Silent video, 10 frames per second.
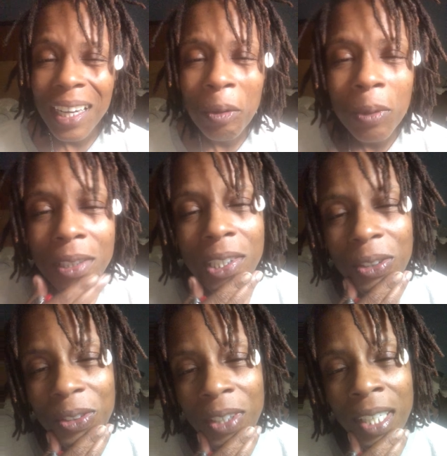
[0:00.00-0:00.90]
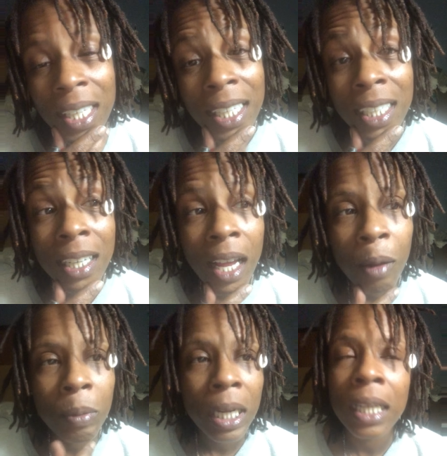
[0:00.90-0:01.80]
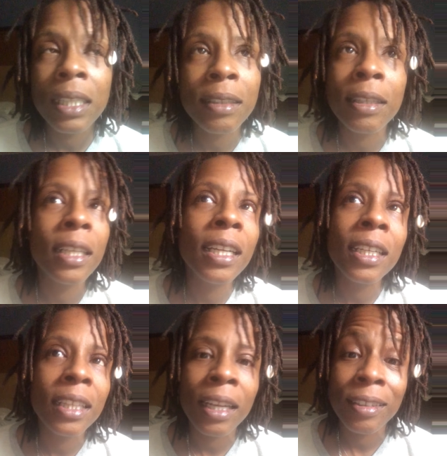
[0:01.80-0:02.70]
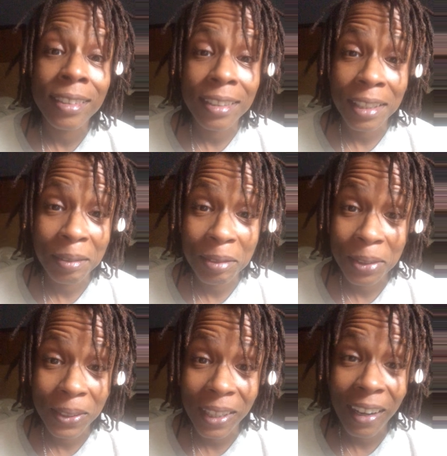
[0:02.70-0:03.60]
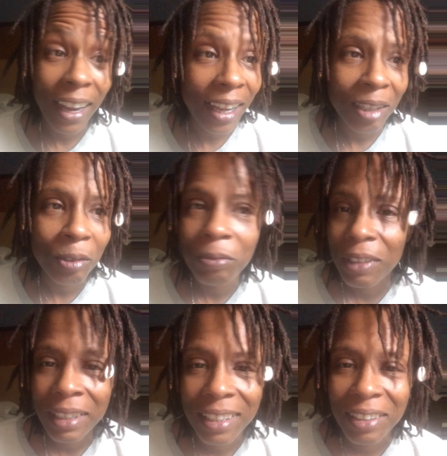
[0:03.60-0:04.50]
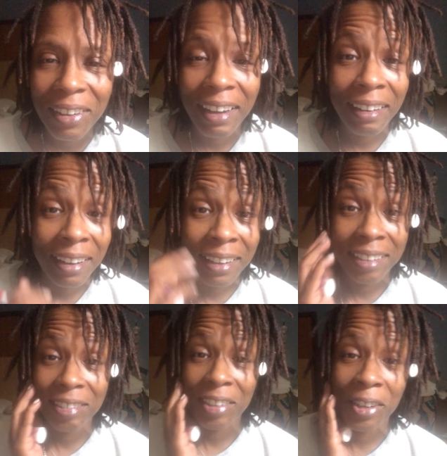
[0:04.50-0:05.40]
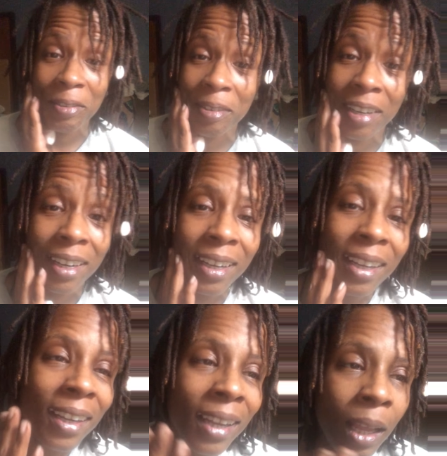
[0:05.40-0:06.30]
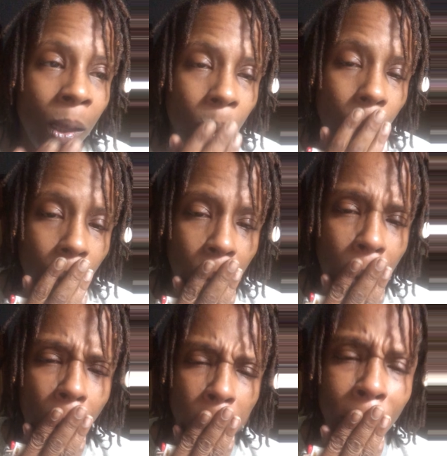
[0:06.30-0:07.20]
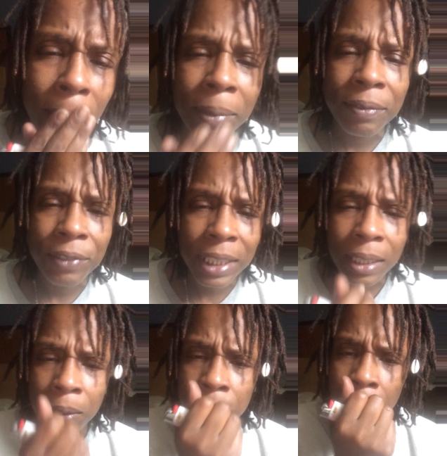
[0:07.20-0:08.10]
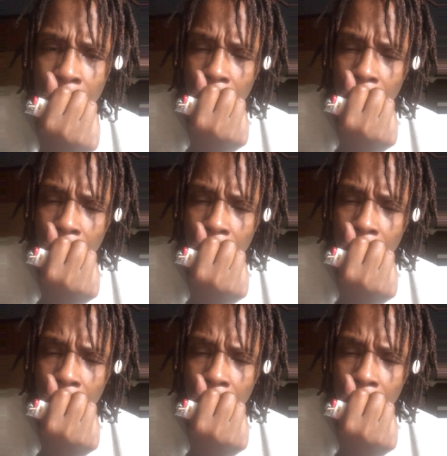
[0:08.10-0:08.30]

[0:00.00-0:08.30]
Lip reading: I was going to try to edit out, but I didn't say that 1,000 times too, y'all. I don't fucking know how to edit software. I'm in videos.